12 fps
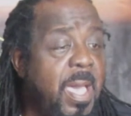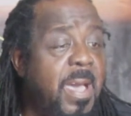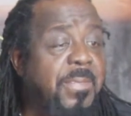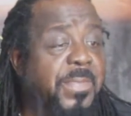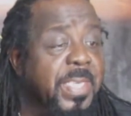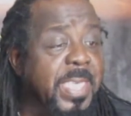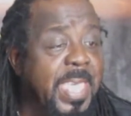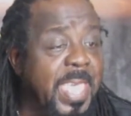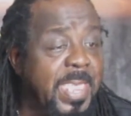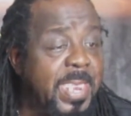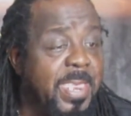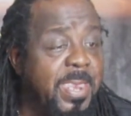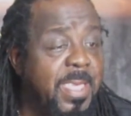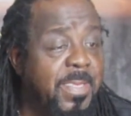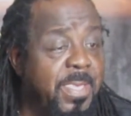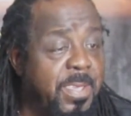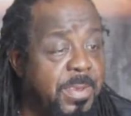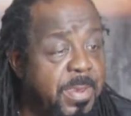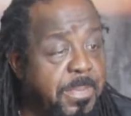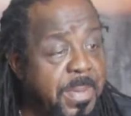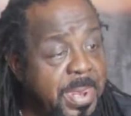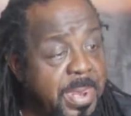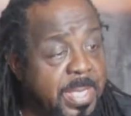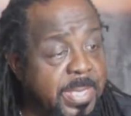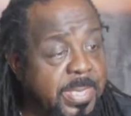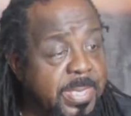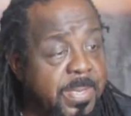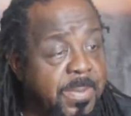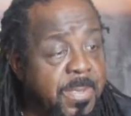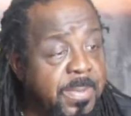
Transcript: after gaining their independence.